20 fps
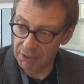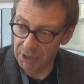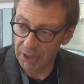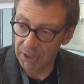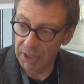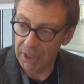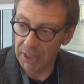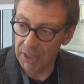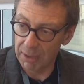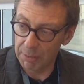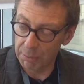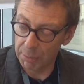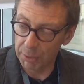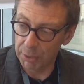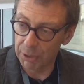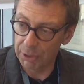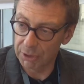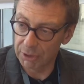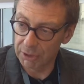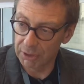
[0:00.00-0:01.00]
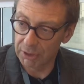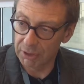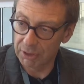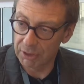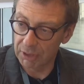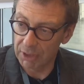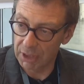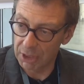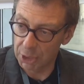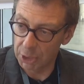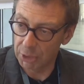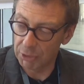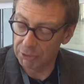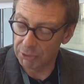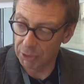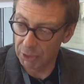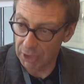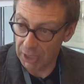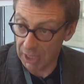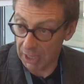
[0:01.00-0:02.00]
very important issue
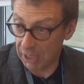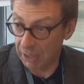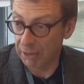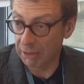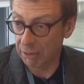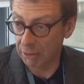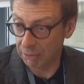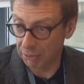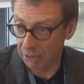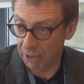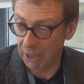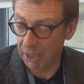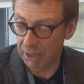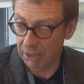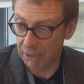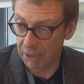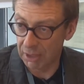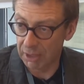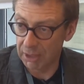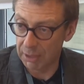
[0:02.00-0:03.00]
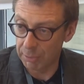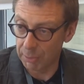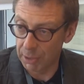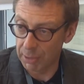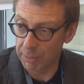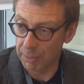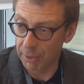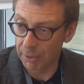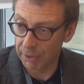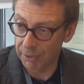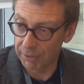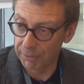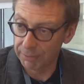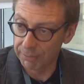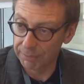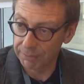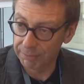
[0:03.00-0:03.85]
for the health of the elderly people.